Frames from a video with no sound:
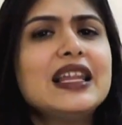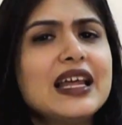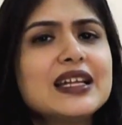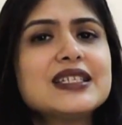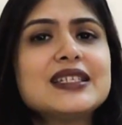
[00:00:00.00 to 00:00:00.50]

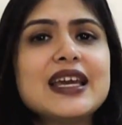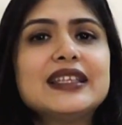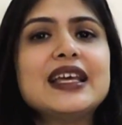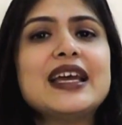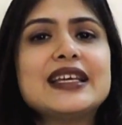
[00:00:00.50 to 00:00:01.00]
Let us
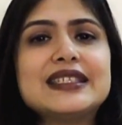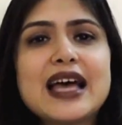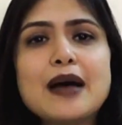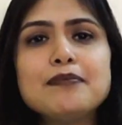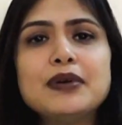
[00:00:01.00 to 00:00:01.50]
take the
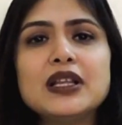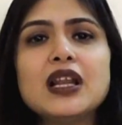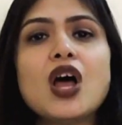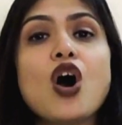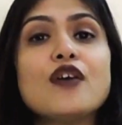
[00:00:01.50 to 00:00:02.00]

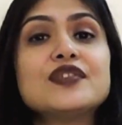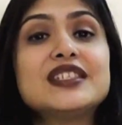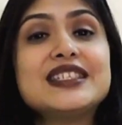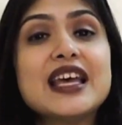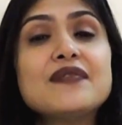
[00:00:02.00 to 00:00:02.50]
example of
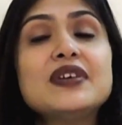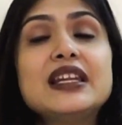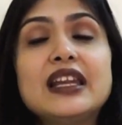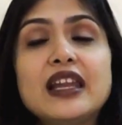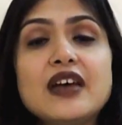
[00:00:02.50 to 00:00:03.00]

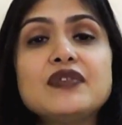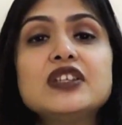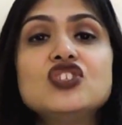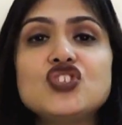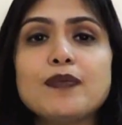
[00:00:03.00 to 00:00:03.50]

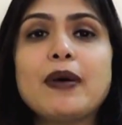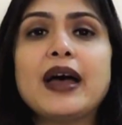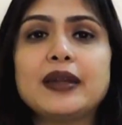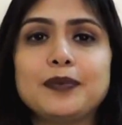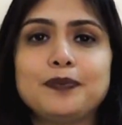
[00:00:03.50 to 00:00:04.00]
7-Eleven
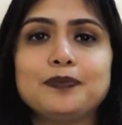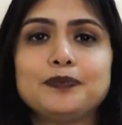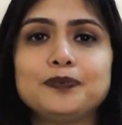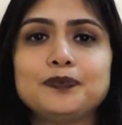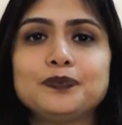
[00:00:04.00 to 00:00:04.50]
Japan.
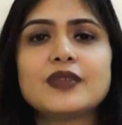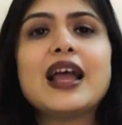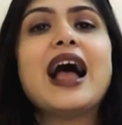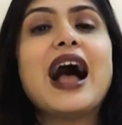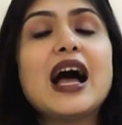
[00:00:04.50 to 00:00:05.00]

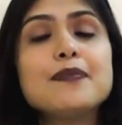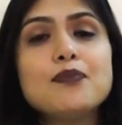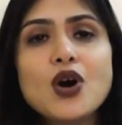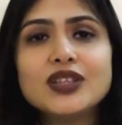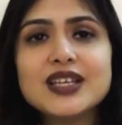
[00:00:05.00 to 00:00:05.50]

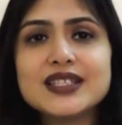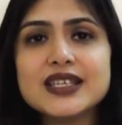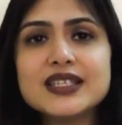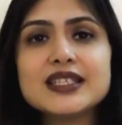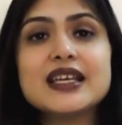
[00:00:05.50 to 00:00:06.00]

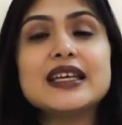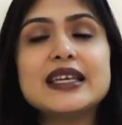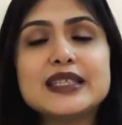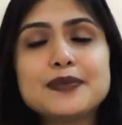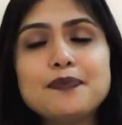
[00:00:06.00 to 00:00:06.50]
Hypothesis
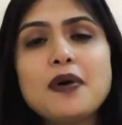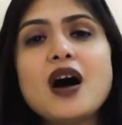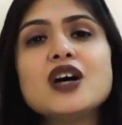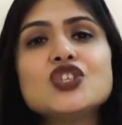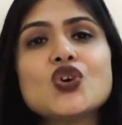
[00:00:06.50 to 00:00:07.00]
is
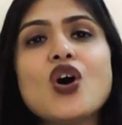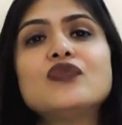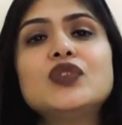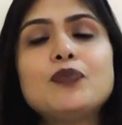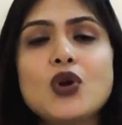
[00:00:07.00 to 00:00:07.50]
part
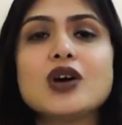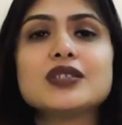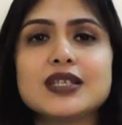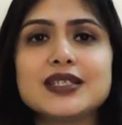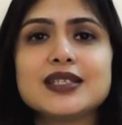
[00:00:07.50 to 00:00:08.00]
of the
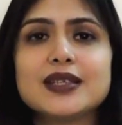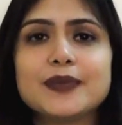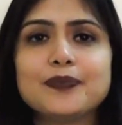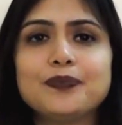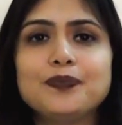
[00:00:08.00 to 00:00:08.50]
process.
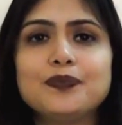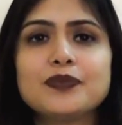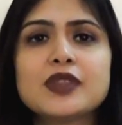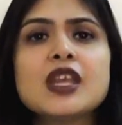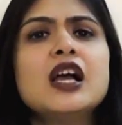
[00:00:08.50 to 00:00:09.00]

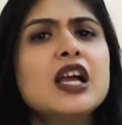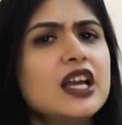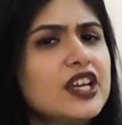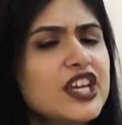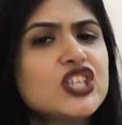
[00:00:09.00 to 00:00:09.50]

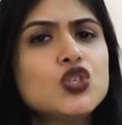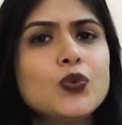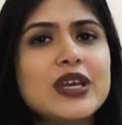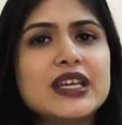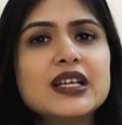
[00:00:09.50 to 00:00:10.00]
Each
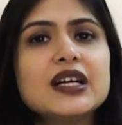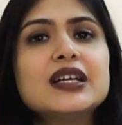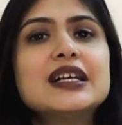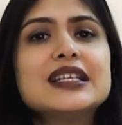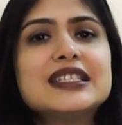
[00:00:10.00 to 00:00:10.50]
week,
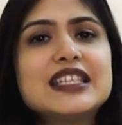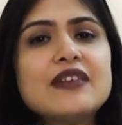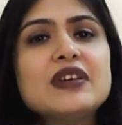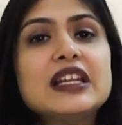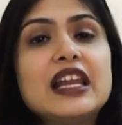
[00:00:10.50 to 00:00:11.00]

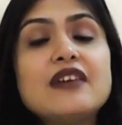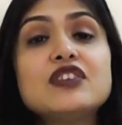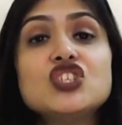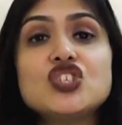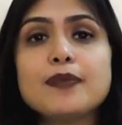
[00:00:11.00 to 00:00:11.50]

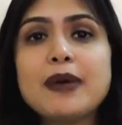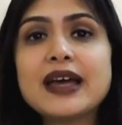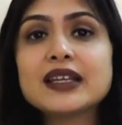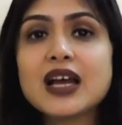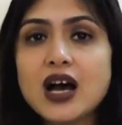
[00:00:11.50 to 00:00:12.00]
7-Eleven
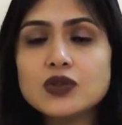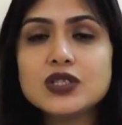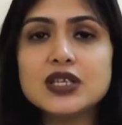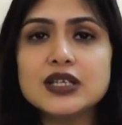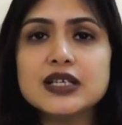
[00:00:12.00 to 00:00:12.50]
Japan
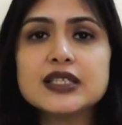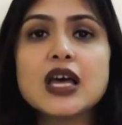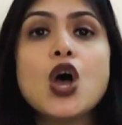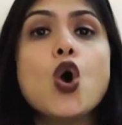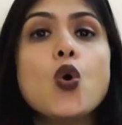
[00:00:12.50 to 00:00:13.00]
counselors
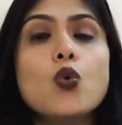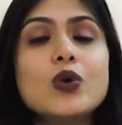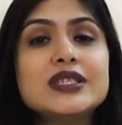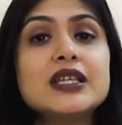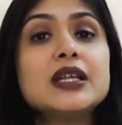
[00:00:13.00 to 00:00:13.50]

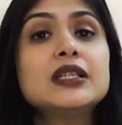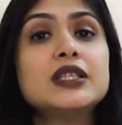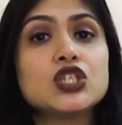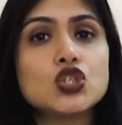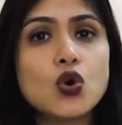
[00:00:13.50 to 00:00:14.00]
visited
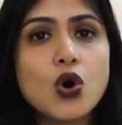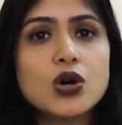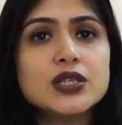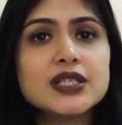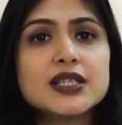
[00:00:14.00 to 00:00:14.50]
the
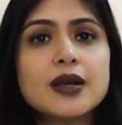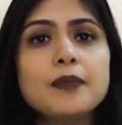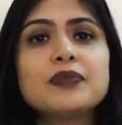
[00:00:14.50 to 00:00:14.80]
stores